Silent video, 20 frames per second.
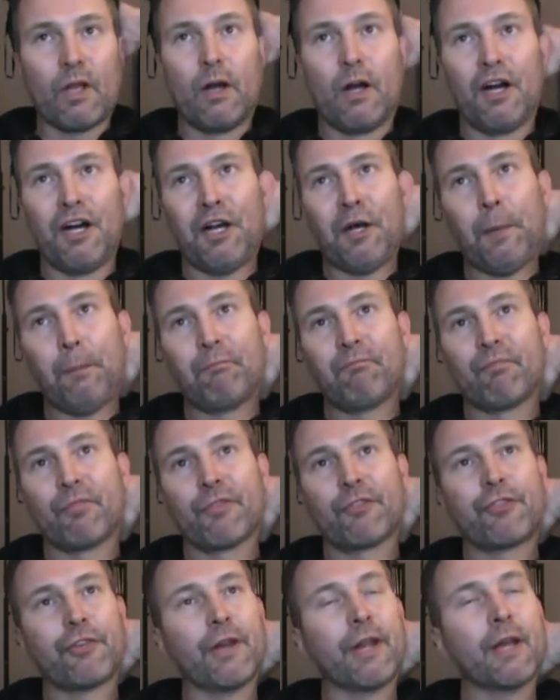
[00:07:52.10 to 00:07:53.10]
Uh,
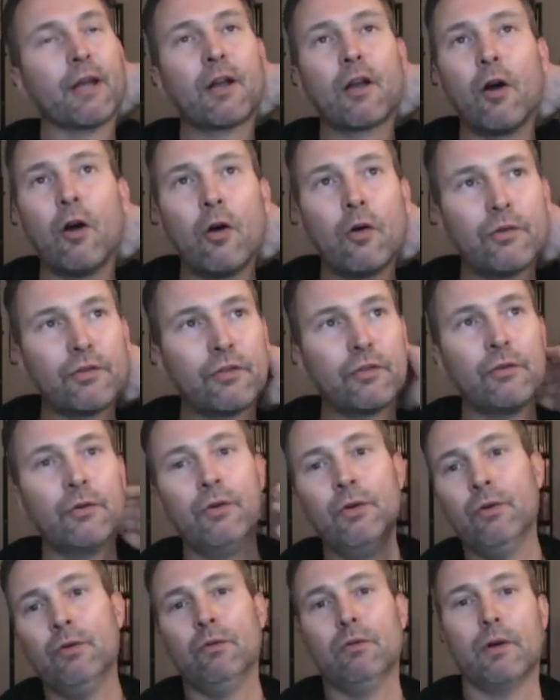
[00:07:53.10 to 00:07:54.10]
she didn't go
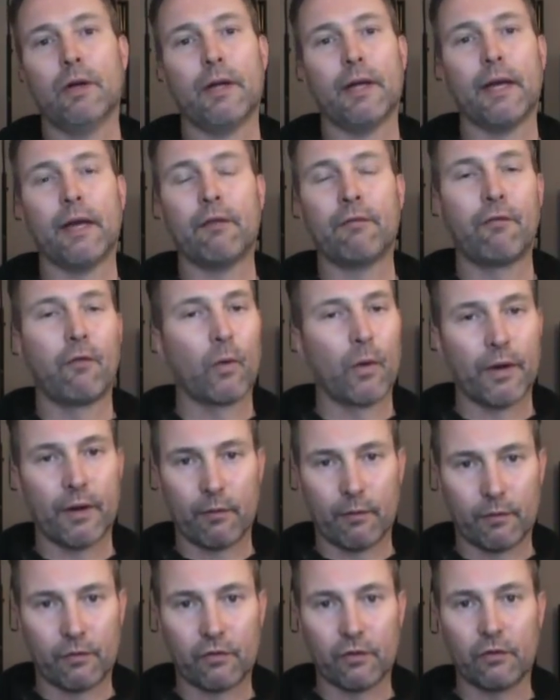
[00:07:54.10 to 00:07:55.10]
to a four
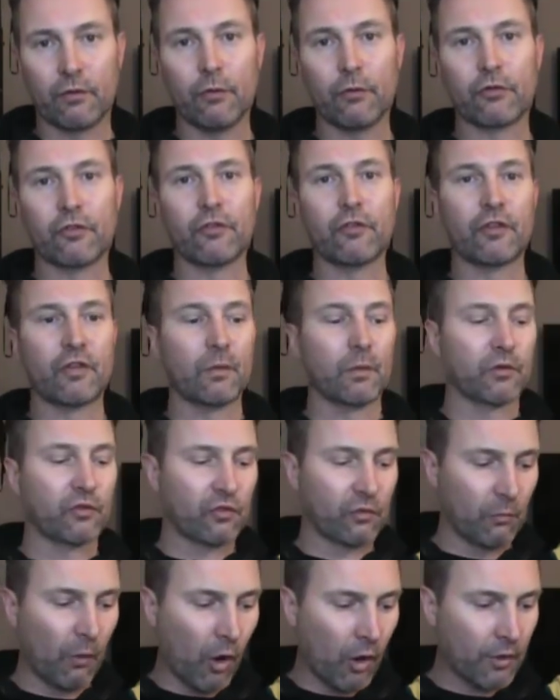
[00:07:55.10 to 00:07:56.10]
year institution. She was
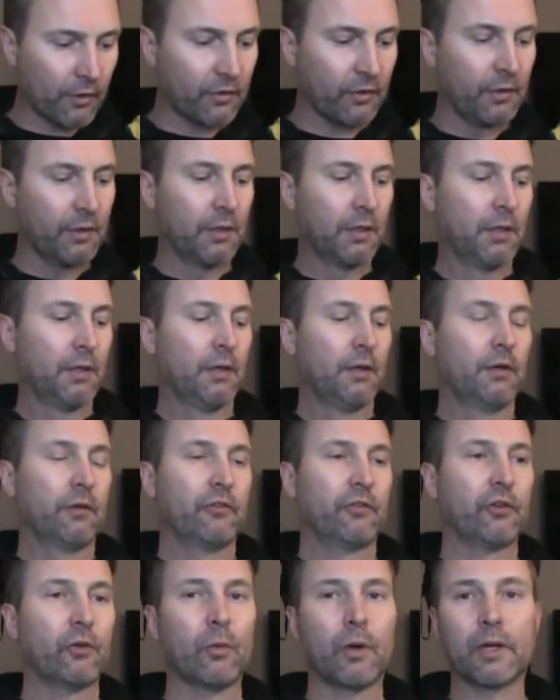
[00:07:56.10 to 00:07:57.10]
smart.
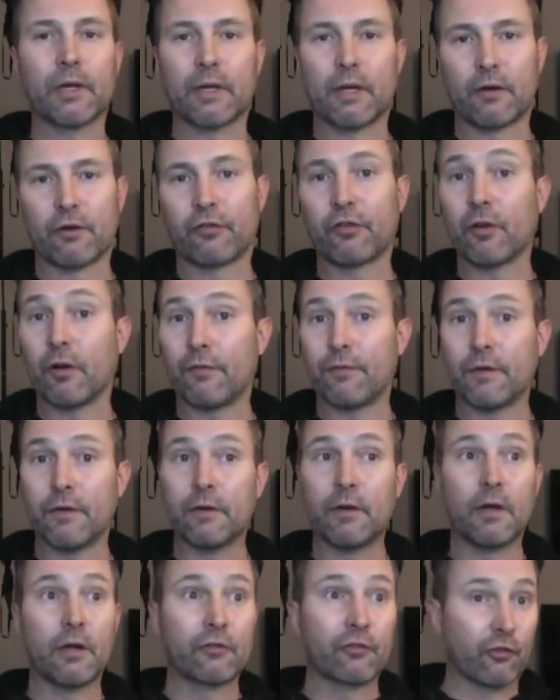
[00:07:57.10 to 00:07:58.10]
She went and got herself
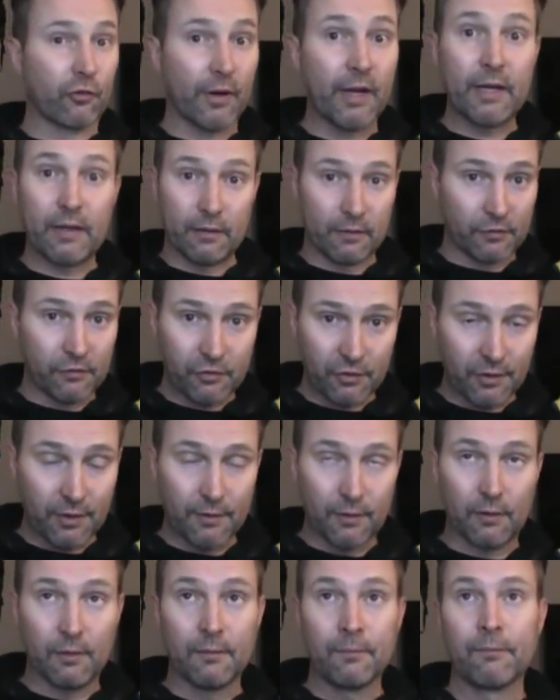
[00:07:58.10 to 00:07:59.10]
a, a trade and a
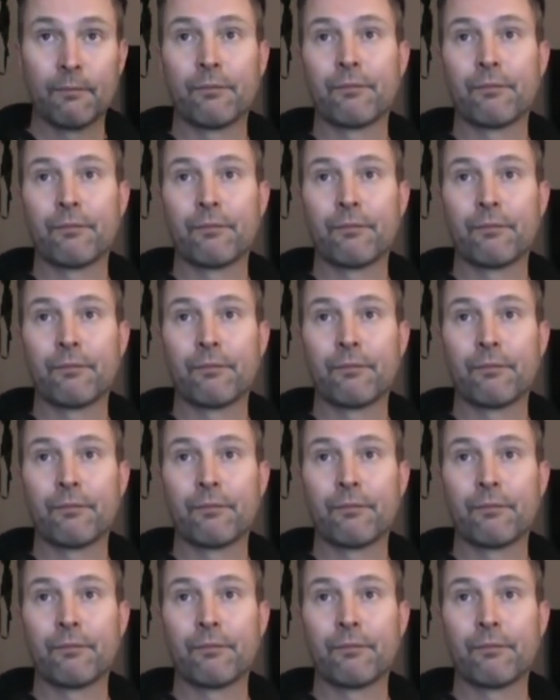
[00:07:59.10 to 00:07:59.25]
skill.